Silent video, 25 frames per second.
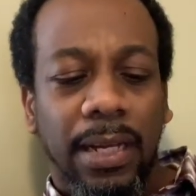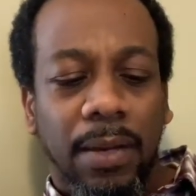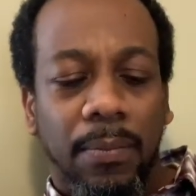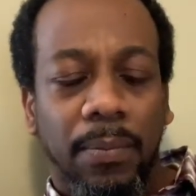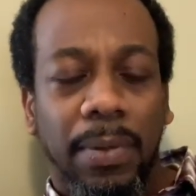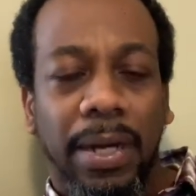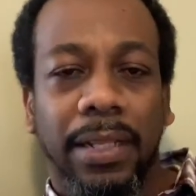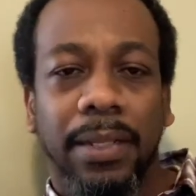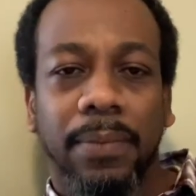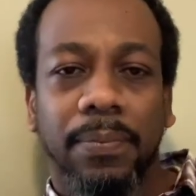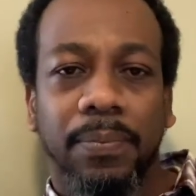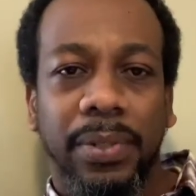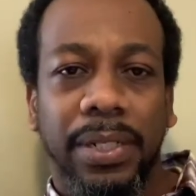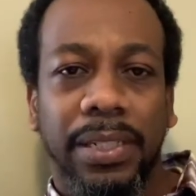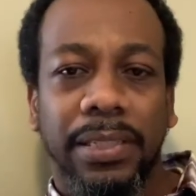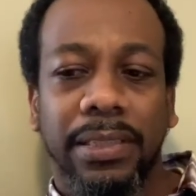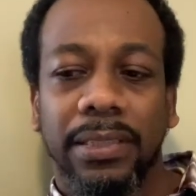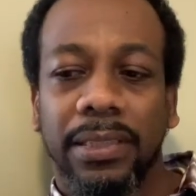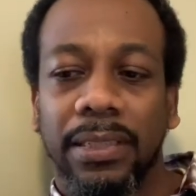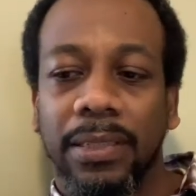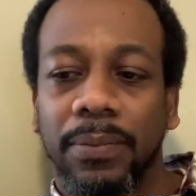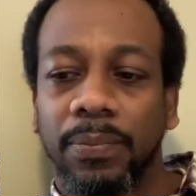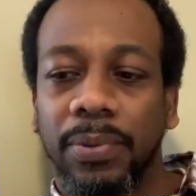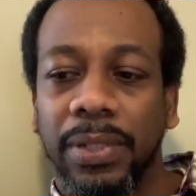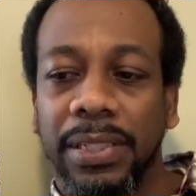the
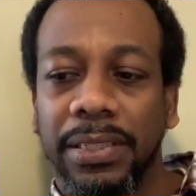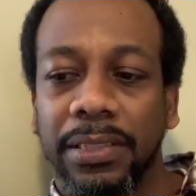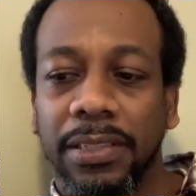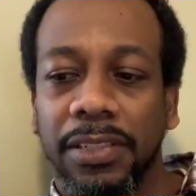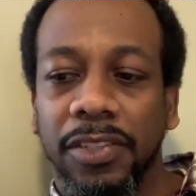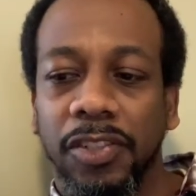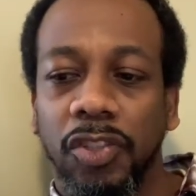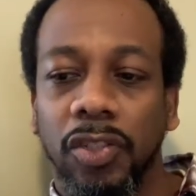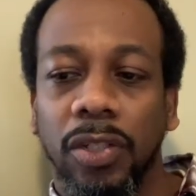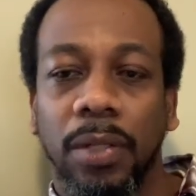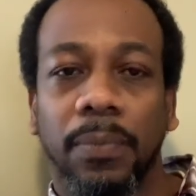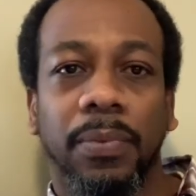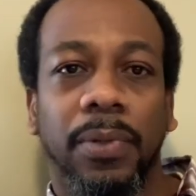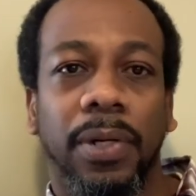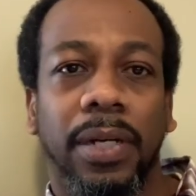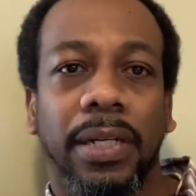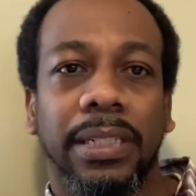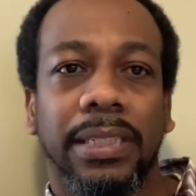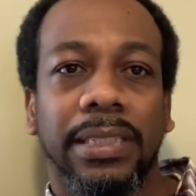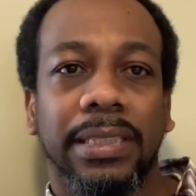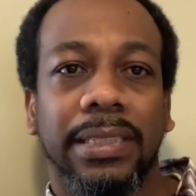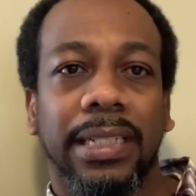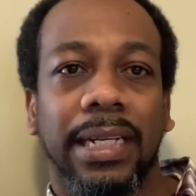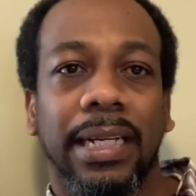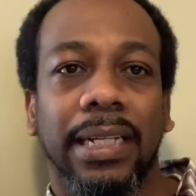president. President Trump already
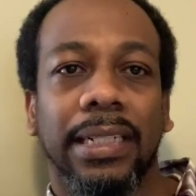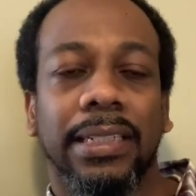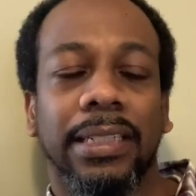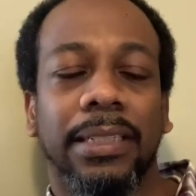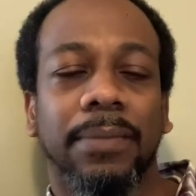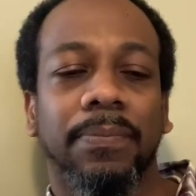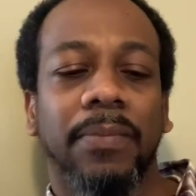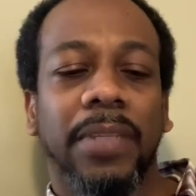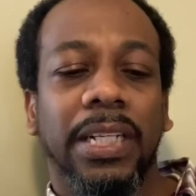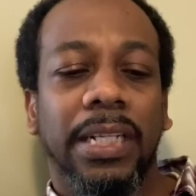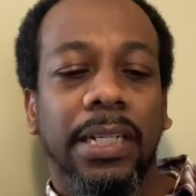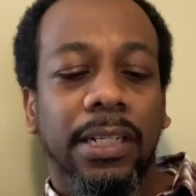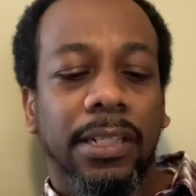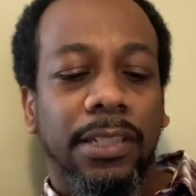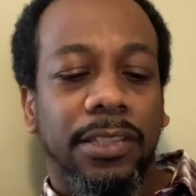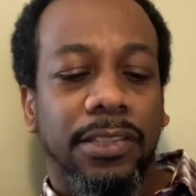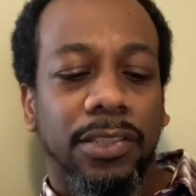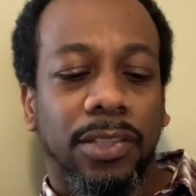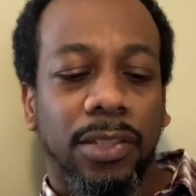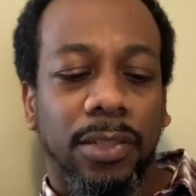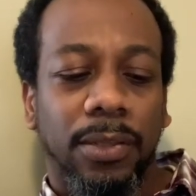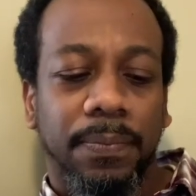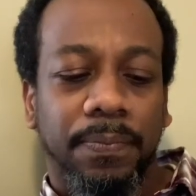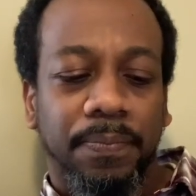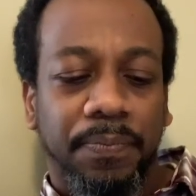signed it.
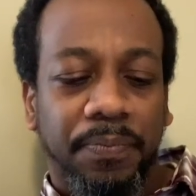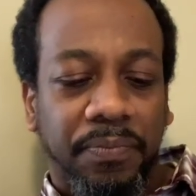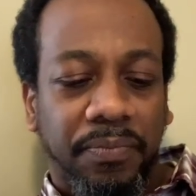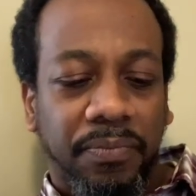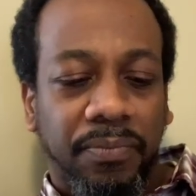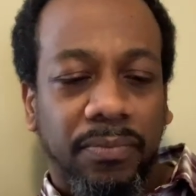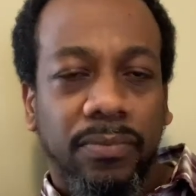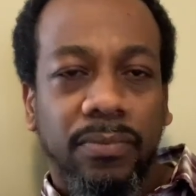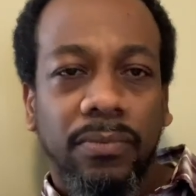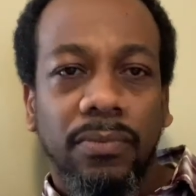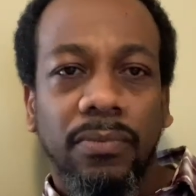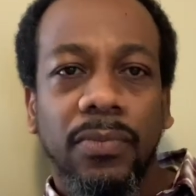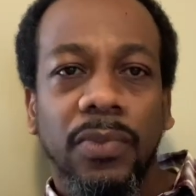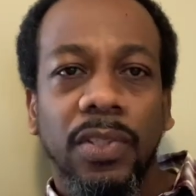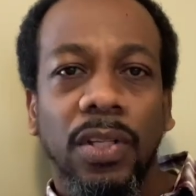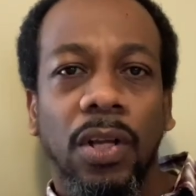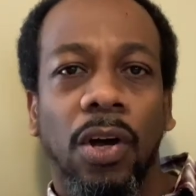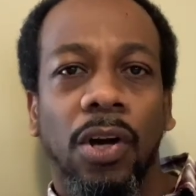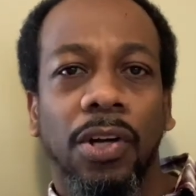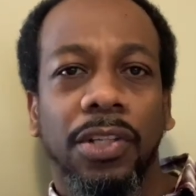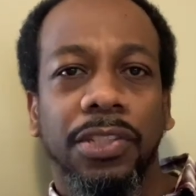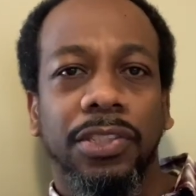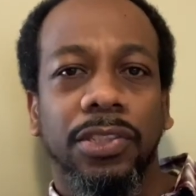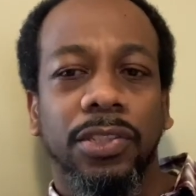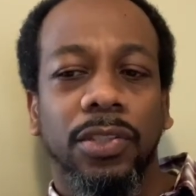So
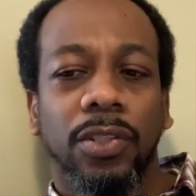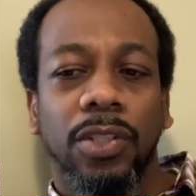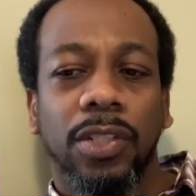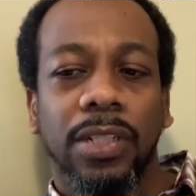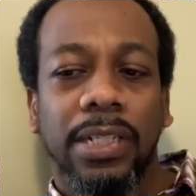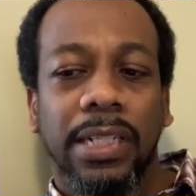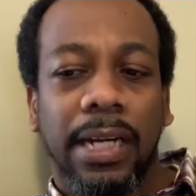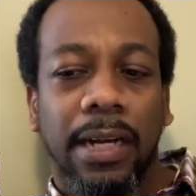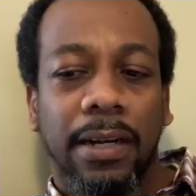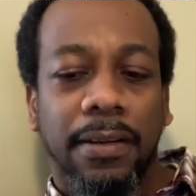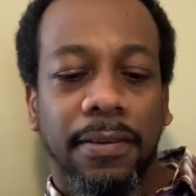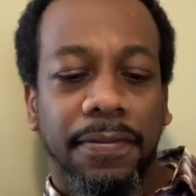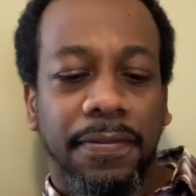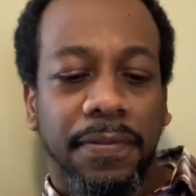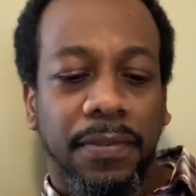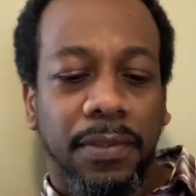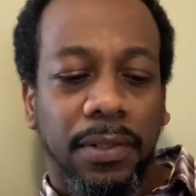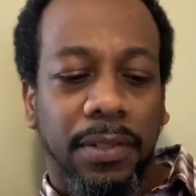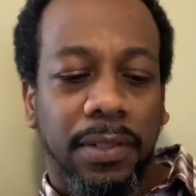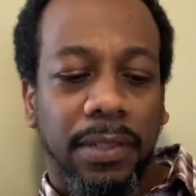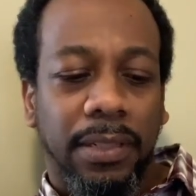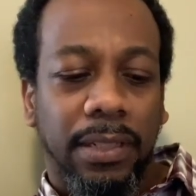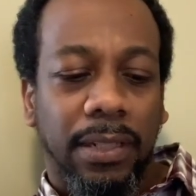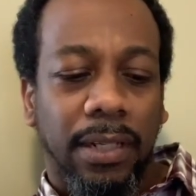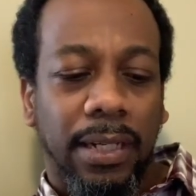also look out
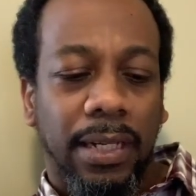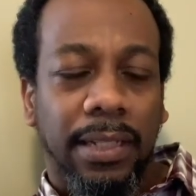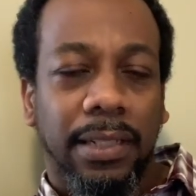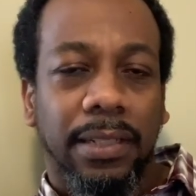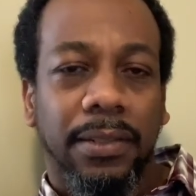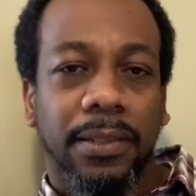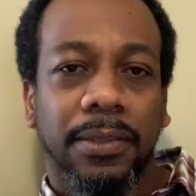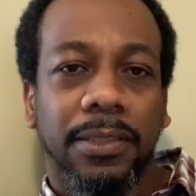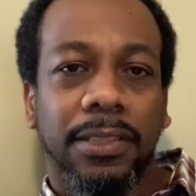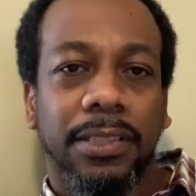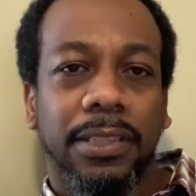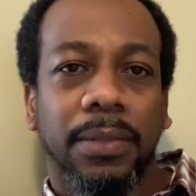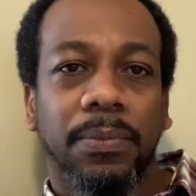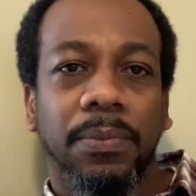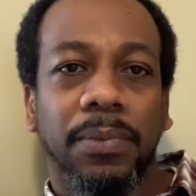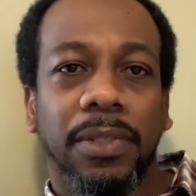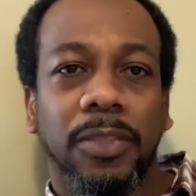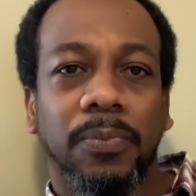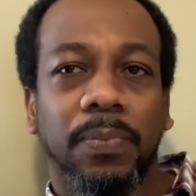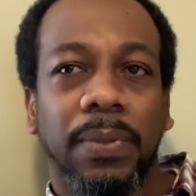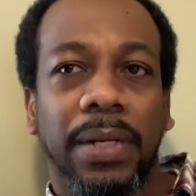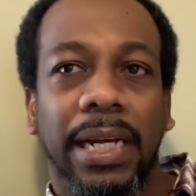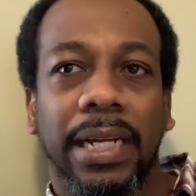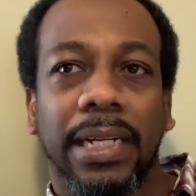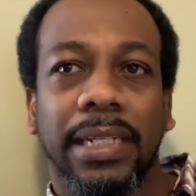for the other stimulus
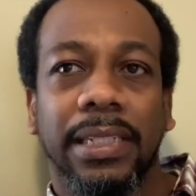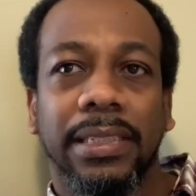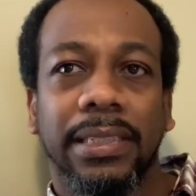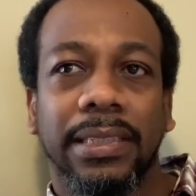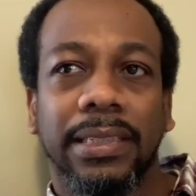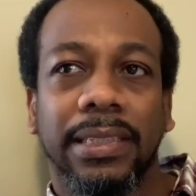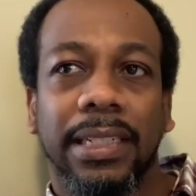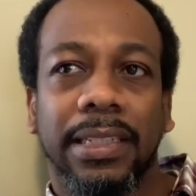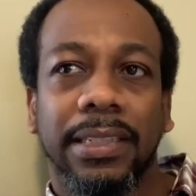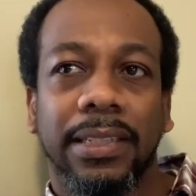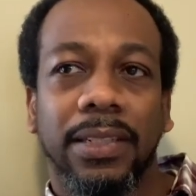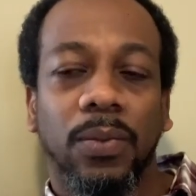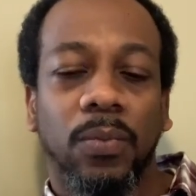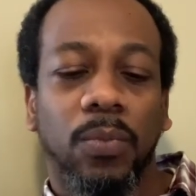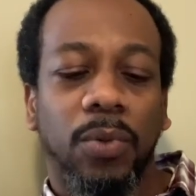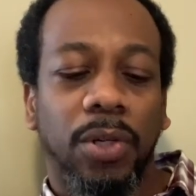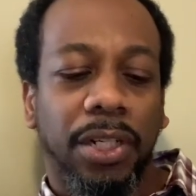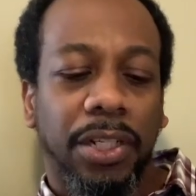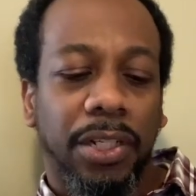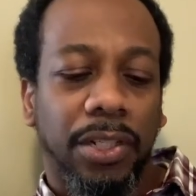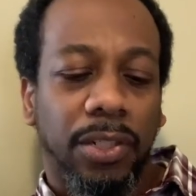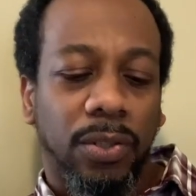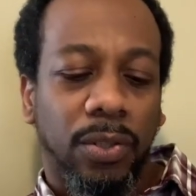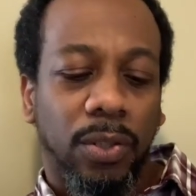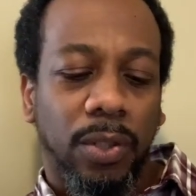packages that they're
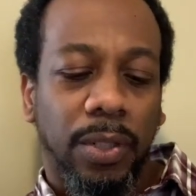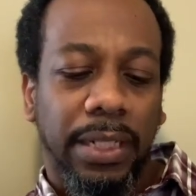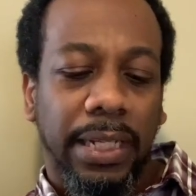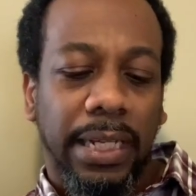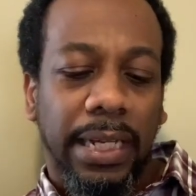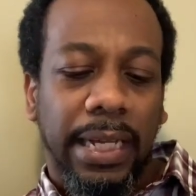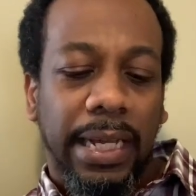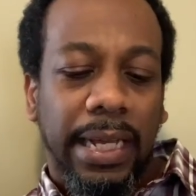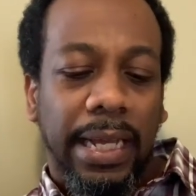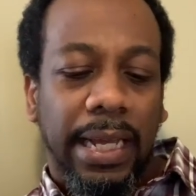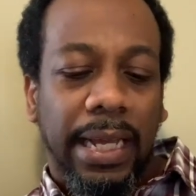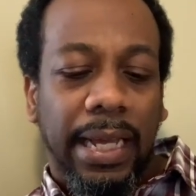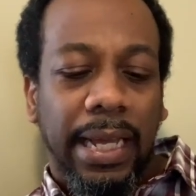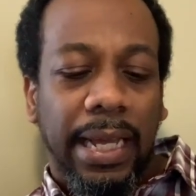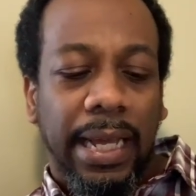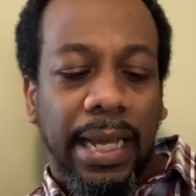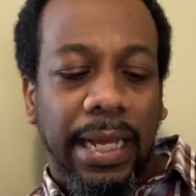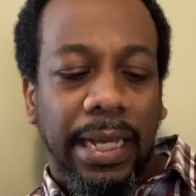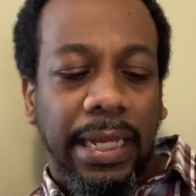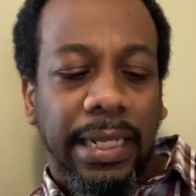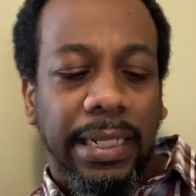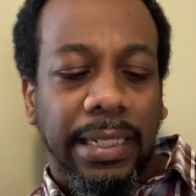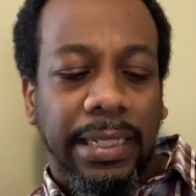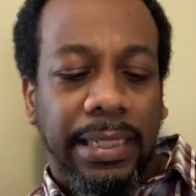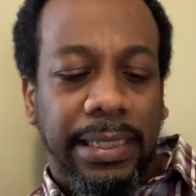working on,
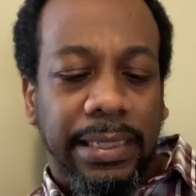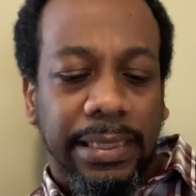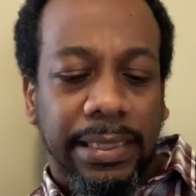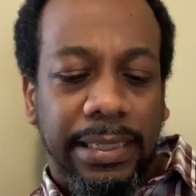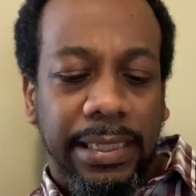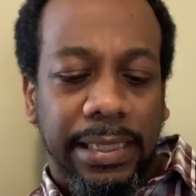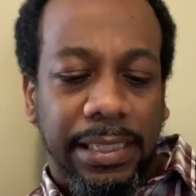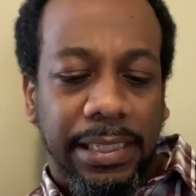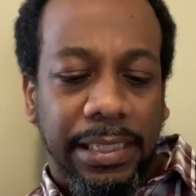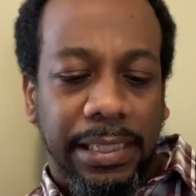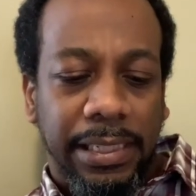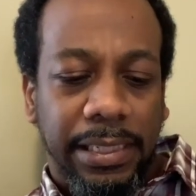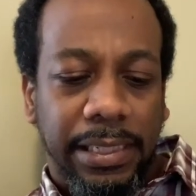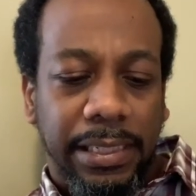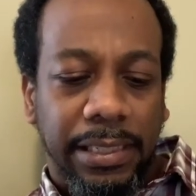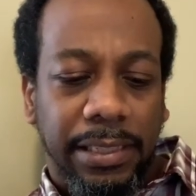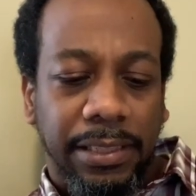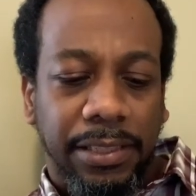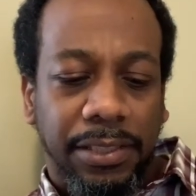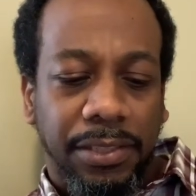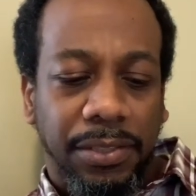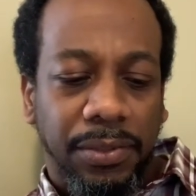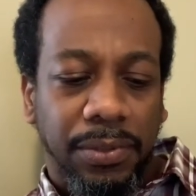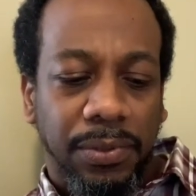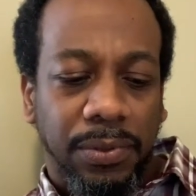in addition
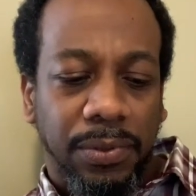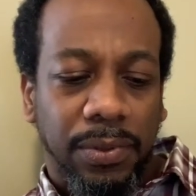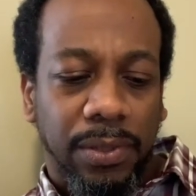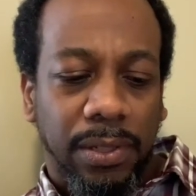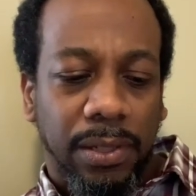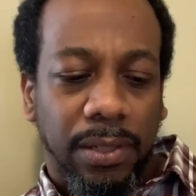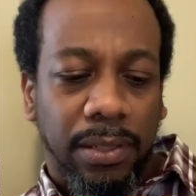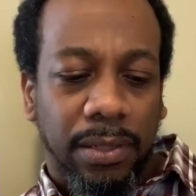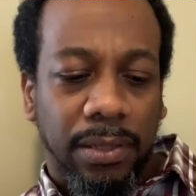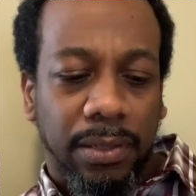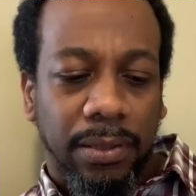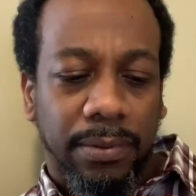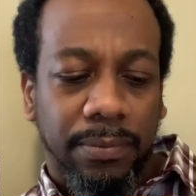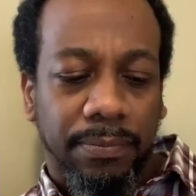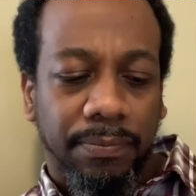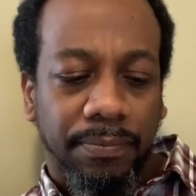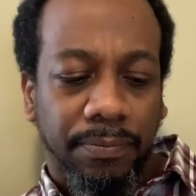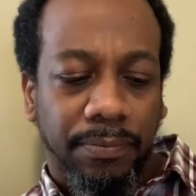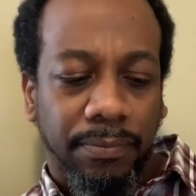to